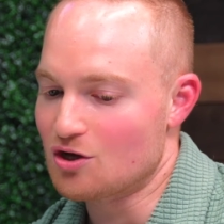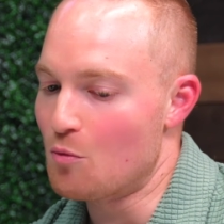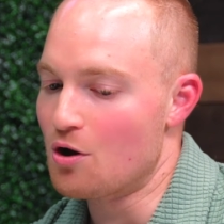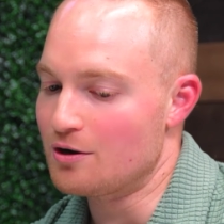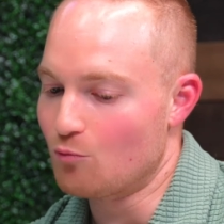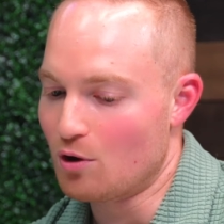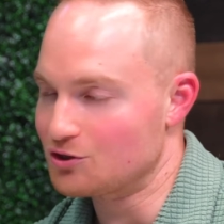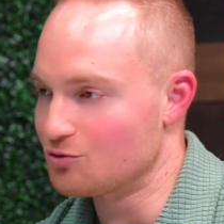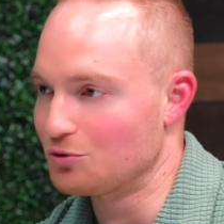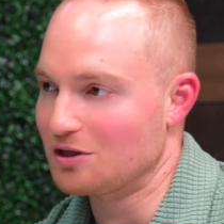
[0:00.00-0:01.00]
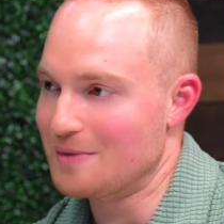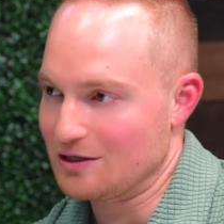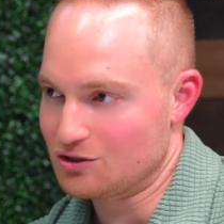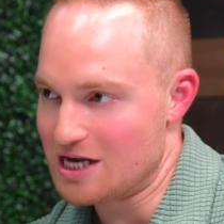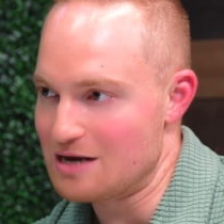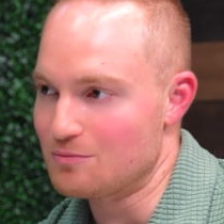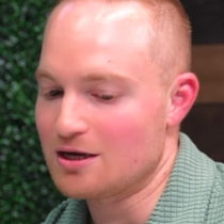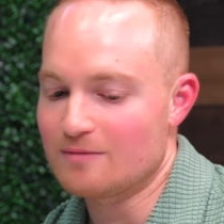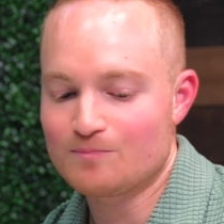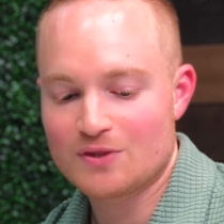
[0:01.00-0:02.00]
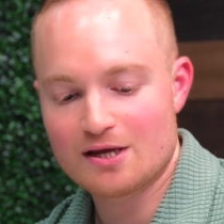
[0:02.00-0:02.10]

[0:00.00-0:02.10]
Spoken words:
someone wants to really make a statement